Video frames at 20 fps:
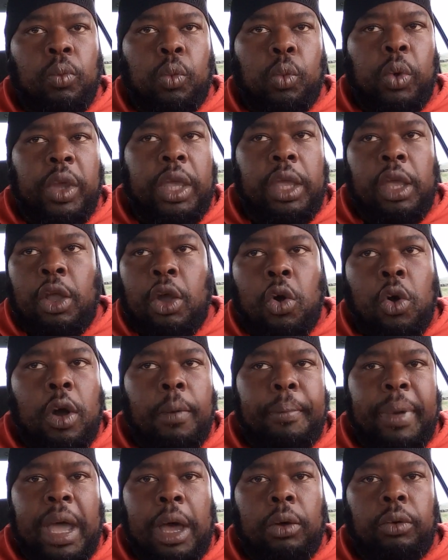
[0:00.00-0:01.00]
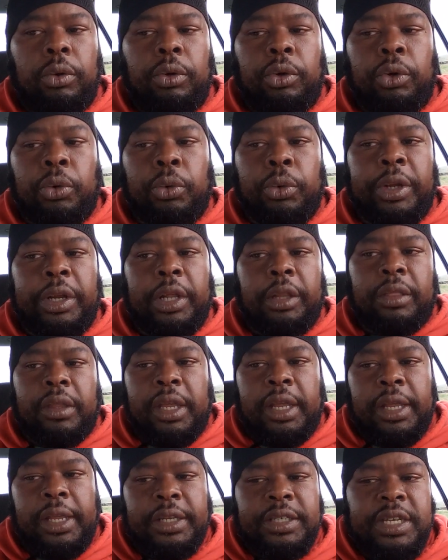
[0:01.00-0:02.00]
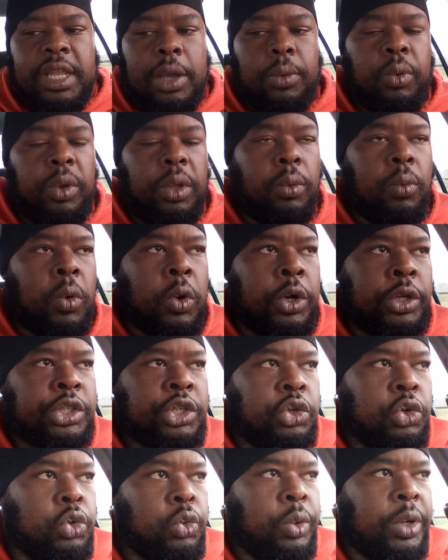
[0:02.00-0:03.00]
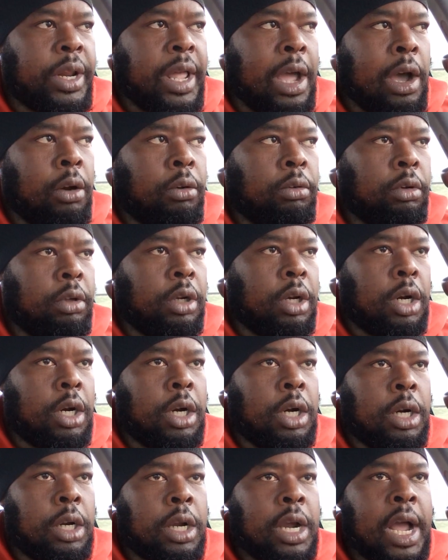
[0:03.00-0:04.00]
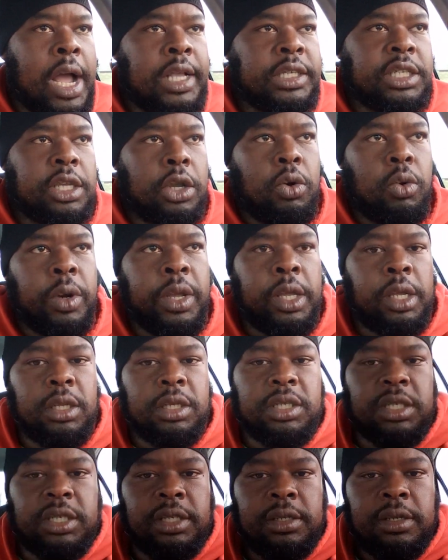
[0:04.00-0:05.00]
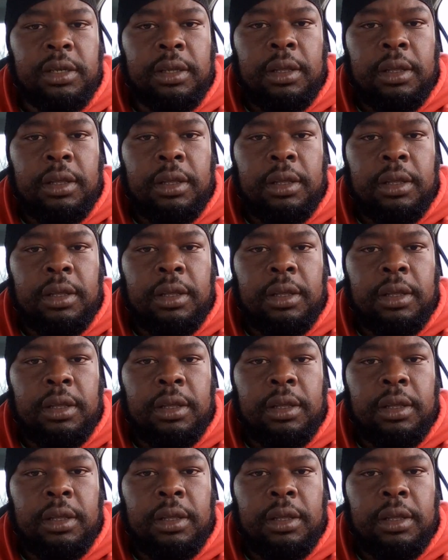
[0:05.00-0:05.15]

we can go about doing the things that we want to without consequence.